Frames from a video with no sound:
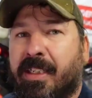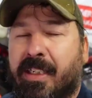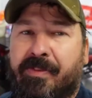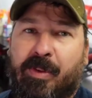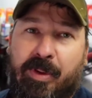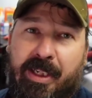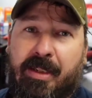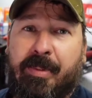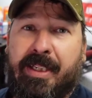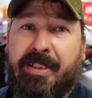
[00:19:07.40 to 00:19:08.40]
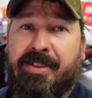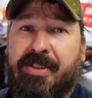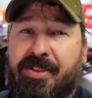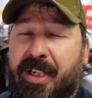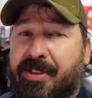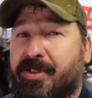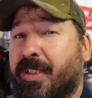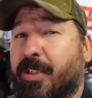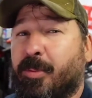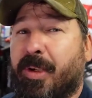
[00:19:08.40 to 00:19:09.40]
if you want to email us,
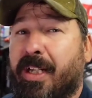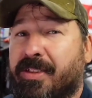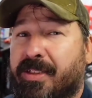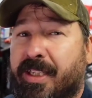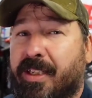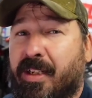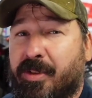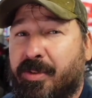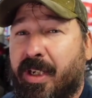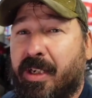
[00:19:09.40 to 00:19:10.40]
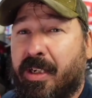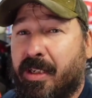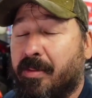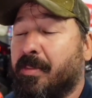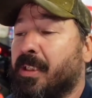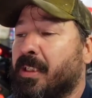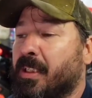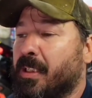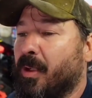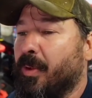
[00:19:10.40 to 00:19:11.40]
chesserenterprises@yahoo.com,
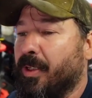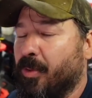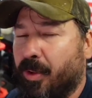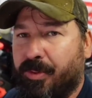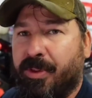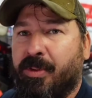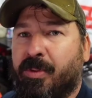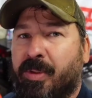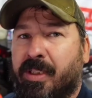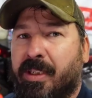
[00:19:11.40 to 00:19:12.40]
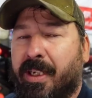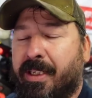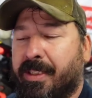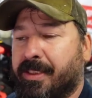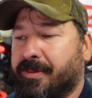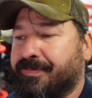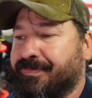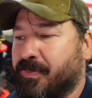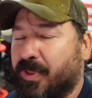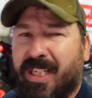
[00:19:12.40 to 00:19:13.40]
we can quote you
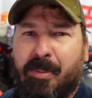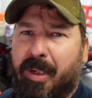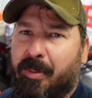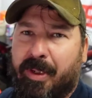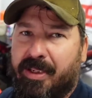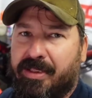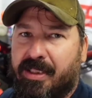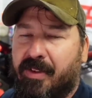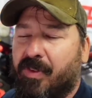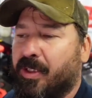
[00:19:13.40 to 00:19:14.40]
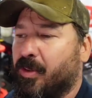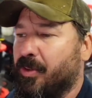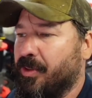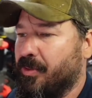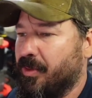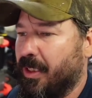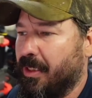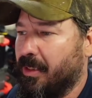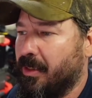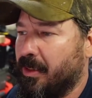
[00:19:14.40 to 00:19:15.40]
we take PayPal and stuff, we can quote you
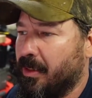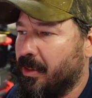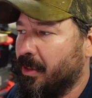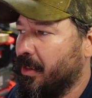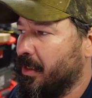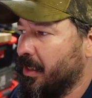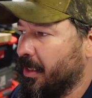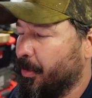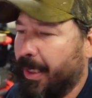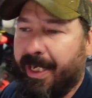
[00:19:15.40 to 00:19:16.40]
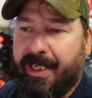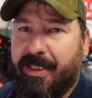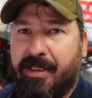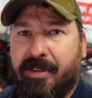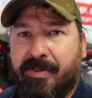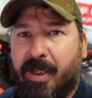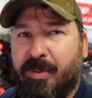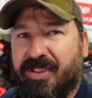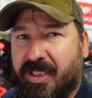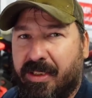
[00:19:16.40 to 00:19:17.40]
like a packet of a
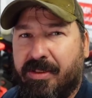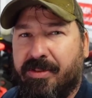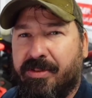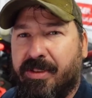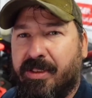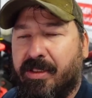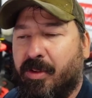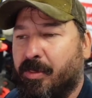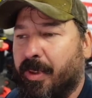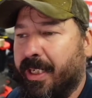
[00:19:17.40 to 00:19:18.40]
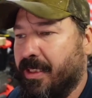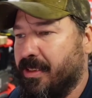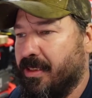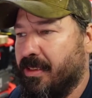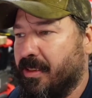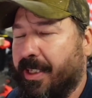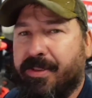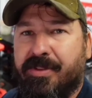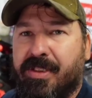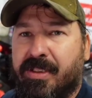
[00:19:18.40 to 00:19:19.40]
couple of stickers and armbands and
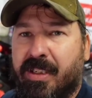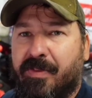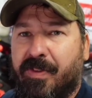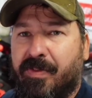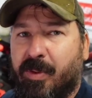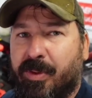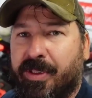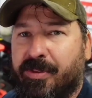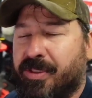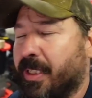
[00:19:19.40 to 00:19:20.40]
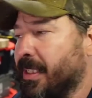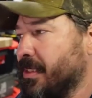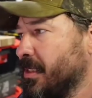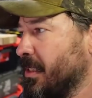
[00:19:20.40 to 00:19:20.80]
lanyards and stuff if you want those things.